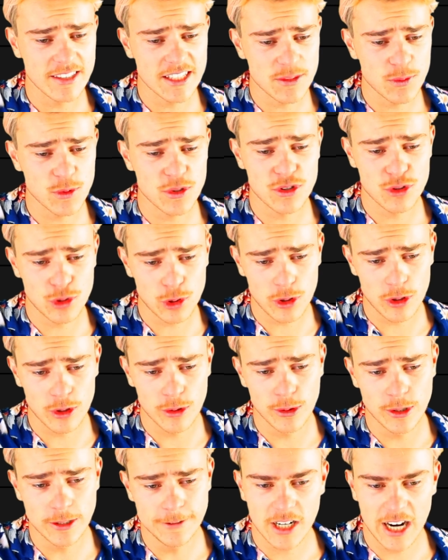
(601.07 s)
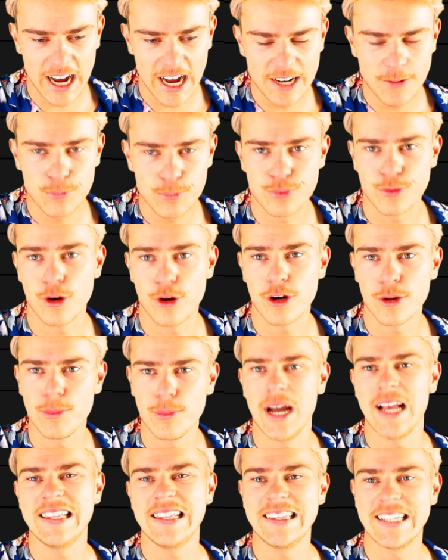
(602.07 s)
this was true kind of broke
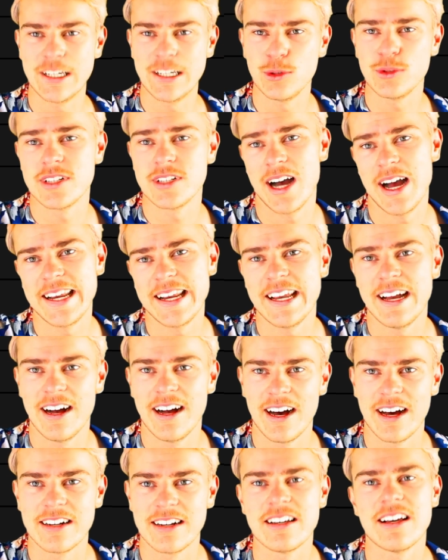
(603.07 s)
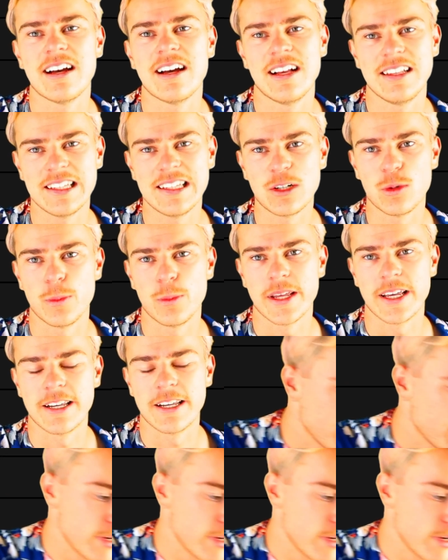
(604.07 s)
my little tiny heart a little bit.